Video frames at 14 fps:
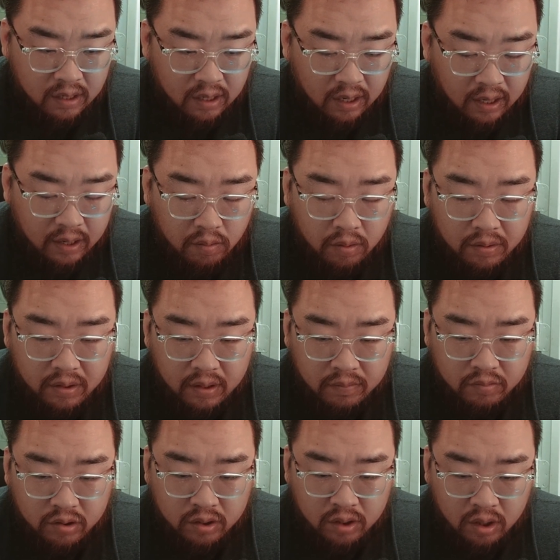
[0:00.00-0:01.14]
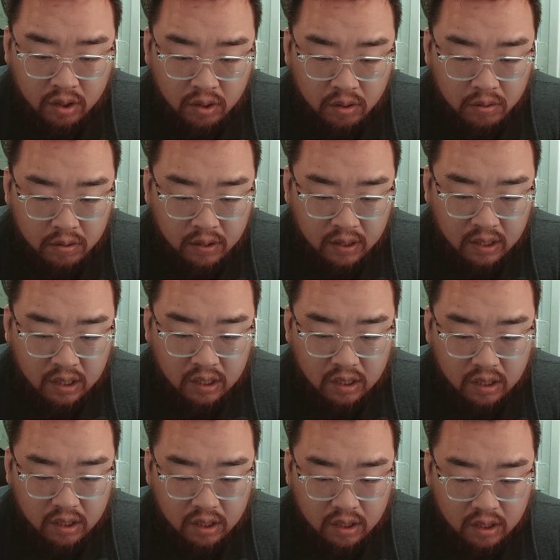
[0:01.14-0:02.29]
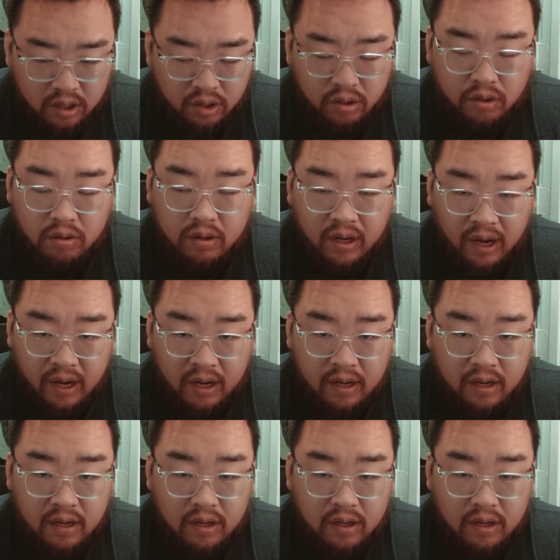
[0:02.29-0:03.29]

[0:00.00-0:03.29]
I want them to know that you're okay.